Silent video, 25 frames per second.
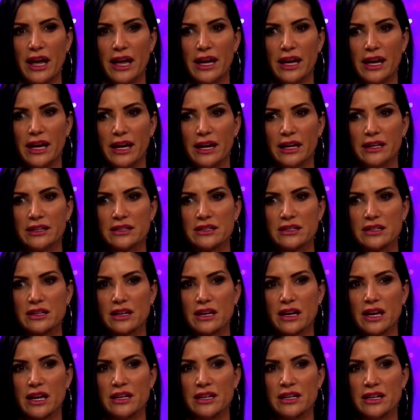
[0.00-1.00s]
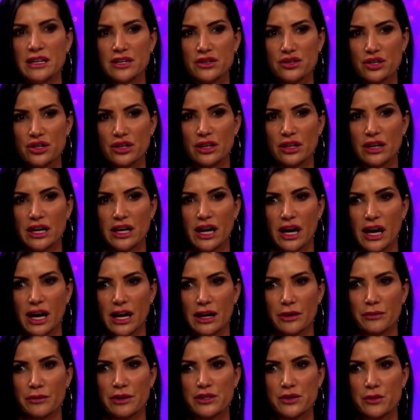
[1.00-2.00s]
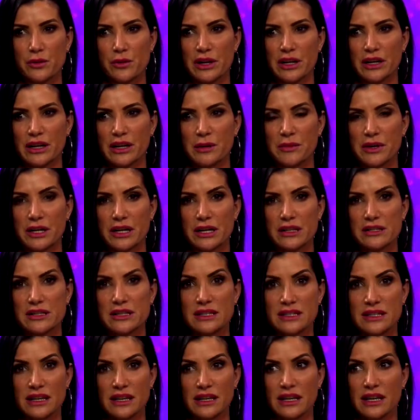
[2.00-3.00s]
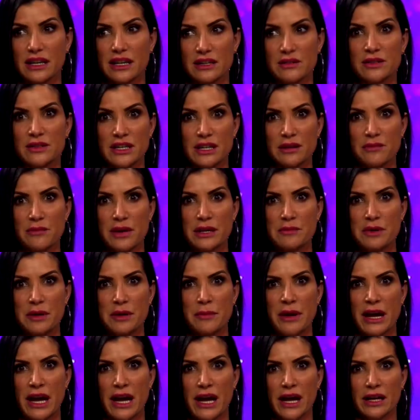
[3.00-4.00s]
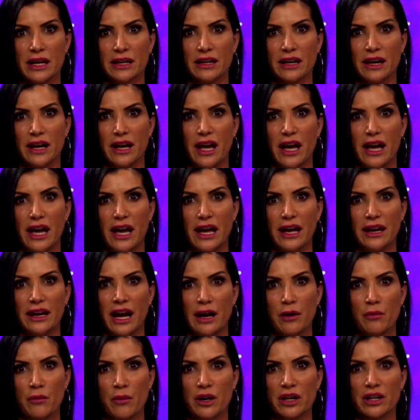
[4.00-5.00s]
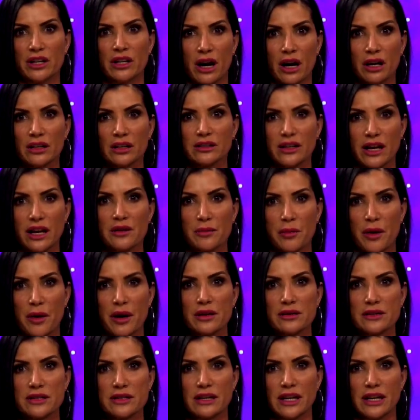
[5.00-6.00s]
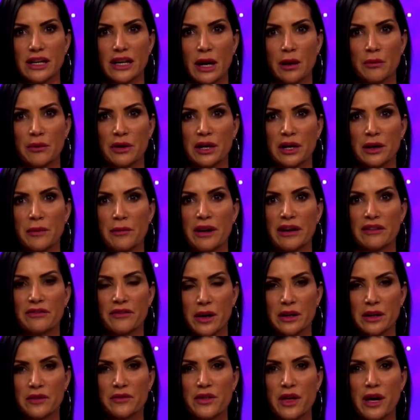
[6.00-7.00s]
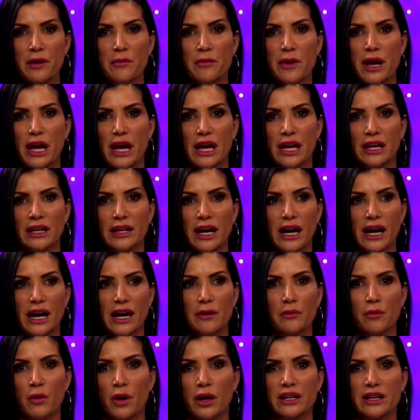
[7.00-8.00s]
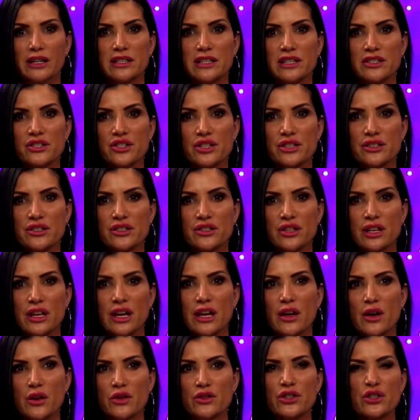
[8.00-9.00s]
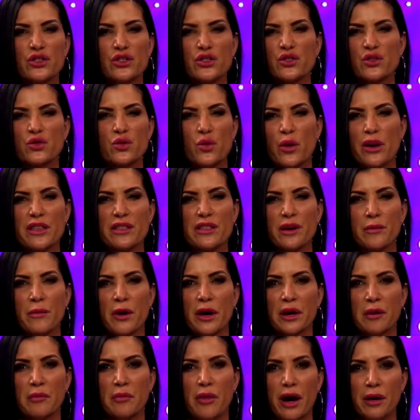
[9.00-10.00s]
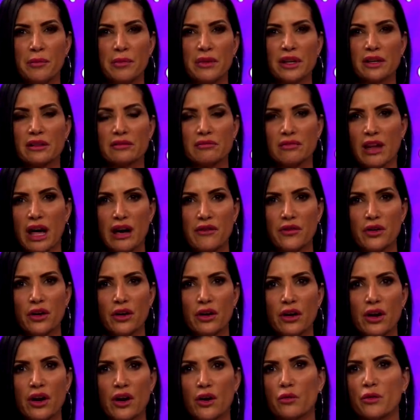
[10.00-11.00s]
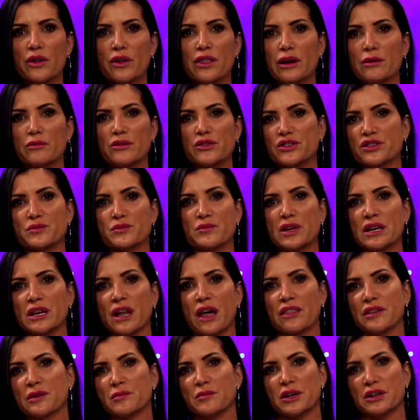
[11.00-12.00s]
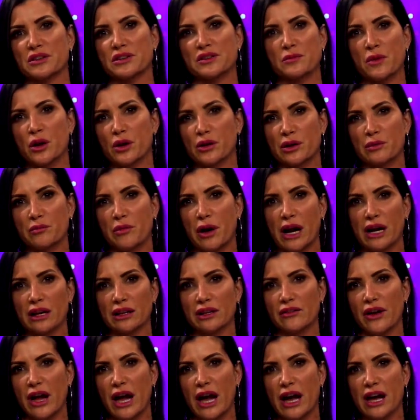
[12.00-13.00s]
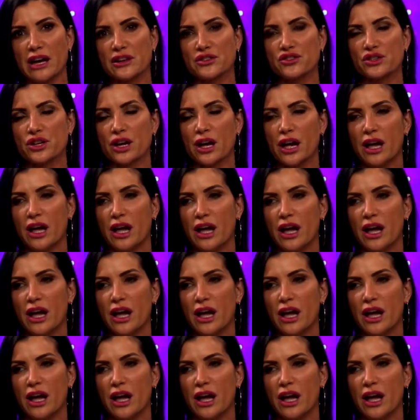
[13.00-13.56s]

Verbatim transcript: And initially I retweeted it because it did make me mad, and I wanted to hurt the other person, and I wanted to make fun of them, and I wanted to just destroy them on a public level where they would just be nothing but a smoking pile of ash.